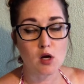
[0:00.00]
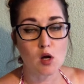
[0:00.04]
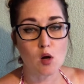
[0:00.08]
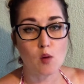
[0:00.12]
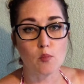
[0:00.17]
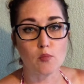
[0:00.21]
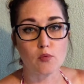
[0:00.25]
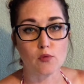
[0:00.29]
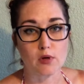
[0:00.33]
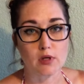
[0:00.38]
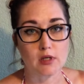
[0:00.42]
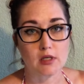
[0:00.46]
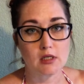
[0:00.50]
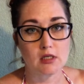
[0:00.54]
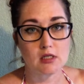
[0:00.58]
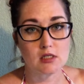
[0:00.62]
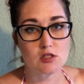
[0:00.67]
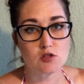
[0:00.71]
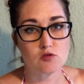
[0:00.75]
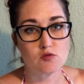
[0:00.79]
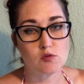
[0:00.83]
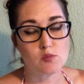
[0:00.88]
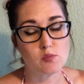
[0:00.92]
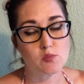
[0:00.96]
bringing it
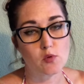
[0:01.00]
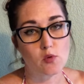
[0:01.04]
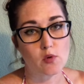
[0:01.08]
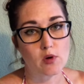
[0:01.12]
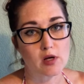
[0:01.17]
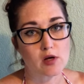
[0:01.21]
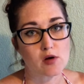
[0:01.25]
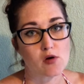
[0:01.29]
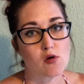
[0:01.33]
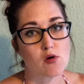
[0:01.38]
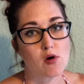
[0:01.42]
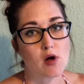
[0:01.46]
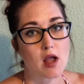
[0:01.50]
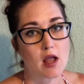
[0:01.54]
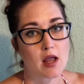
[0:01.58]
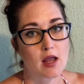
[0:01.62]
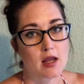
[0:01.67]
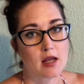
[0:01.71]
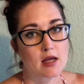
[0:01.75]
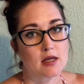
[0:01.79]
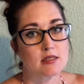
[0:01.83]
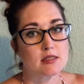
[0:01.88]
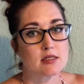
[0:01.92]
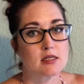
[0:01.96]
to a boil,
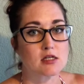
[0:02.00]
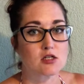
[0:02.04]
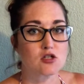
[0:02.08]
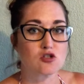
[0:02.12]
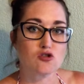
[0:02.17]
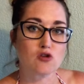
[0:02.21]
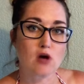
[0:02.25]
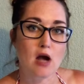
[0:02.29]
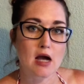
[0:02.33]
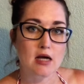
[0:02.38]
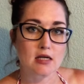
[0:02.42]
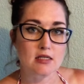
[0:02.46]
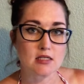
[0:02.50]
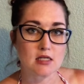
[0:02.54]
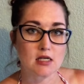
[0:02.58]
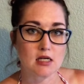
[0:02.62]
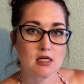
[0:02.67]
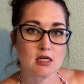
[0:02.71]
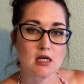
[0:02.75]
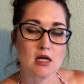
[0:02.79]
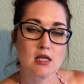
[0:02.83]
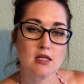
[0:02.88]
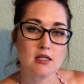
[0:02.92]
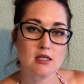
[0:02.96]
and
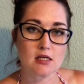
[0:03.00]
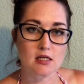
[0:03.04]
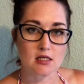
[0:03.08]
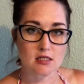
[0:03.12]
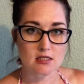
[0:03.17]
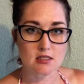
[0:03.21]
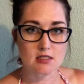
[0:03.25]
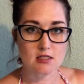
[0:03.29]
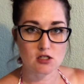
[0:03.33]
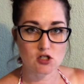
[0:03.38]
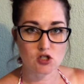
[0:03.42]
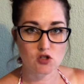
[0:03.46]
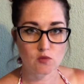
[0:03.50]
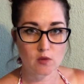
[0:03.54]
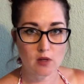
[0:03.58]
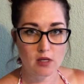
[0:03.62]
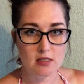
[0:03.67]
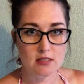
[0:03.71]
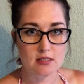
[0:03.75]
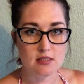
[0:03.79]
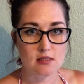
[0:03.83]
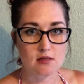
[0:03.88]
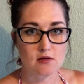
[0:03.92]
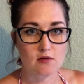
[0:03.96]
extracting the
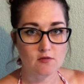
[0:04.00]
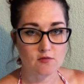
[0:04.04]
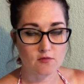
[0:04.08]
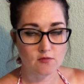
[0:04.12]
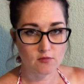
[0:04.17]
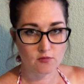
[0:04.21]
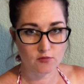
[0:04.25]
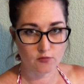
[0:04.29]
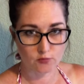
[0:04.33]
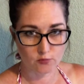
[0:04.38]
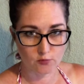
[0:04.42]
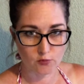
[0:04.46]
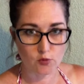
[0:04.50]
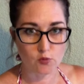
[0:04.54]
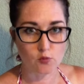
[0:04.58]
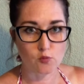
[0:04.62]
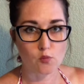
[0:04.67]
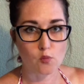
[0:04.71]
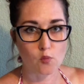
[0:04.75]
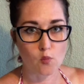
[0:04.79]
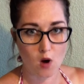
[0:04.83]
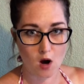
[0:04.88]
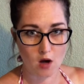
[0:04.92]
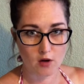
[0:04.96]
constituents through
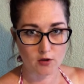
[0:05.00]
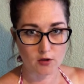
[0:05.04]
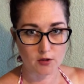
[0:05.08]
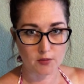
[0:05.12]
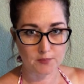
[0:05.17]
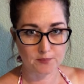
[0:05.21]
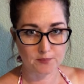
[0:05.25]
water.